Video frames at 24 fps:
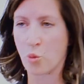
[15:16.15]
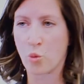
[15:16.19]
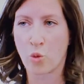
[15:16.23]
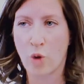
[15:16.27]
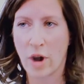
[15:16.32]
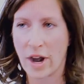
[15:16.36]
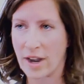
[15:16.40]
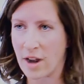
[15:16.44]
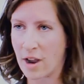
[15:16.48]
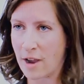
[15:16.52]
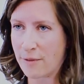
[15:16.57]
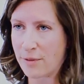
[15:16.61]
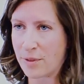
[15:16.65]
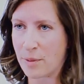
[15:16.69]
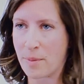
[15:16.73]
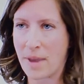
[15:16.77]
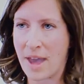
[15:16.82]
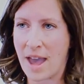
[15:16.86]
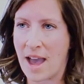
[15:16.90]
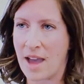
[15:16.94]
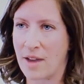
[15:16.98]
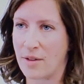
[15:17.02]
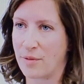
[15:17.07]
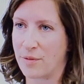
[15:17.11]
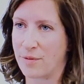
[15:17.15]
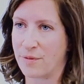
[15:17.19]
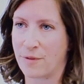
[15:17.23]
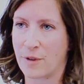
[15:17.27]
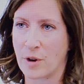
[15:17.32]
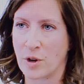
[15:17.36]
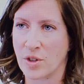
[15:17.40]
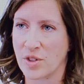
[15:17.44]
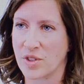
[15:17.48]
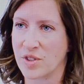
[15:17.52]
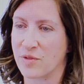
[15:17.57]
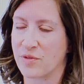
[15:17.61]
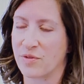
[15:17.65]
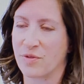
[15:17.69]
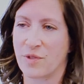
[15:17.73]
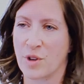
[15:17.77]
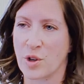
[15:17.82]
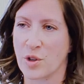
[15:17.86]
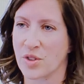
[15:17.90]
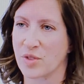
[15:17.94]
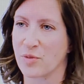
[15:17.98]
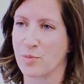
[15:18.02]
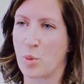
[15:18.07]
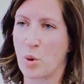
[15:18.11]
right off the bat,
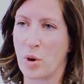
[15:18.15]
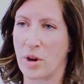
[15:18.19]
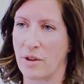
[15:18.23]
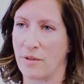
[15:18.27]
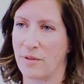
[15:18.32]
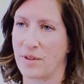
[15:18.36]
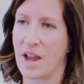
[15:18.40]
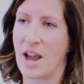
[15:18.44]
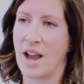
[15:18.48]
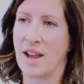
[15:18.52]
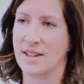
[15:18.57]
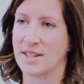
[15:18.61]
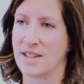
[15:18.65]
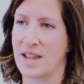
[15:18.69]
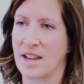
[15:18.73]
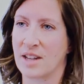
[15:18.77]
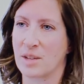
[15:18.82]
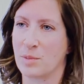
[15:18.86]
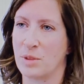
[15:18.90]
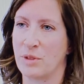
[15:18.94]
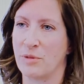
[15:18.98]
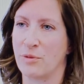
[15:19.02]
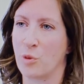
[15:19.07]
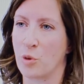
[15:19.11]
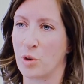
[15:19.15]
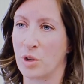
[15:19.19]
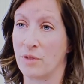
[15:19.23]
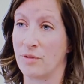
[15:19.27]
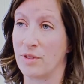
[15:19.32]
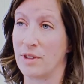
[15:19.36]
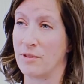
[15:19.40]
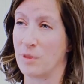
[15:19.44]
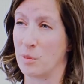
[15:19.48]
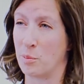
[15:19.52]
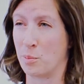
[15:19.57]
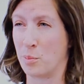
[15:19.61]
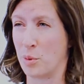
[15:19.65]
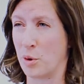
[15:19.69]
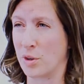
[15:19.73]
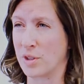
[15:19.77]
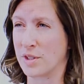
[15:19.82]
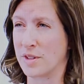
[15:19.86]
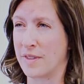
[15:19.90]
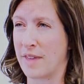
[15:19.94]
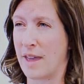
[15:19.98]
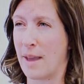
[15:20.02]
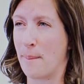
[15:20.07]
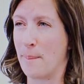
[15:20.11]
first point of contact before you've even
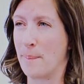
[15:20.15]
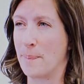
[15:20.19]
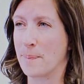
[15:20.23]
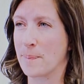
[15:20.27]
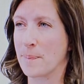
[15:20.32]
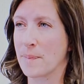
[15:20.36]
booked them.